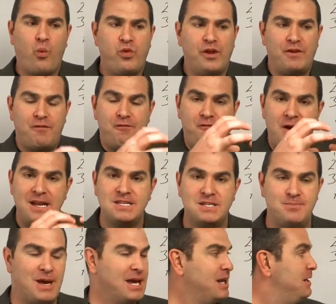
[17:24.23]
the
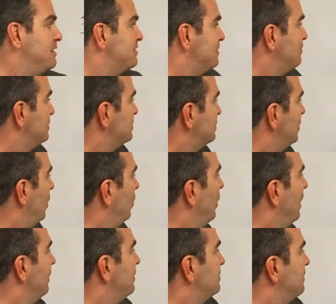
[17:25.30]
defense mechanism.
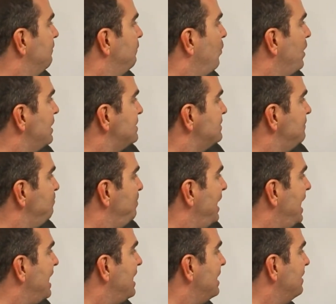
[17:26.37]
So this avoidance of
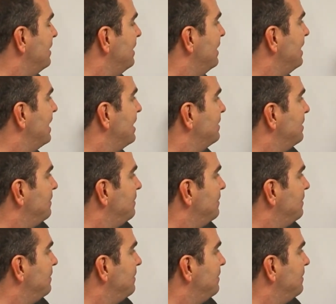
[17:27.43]
pain and the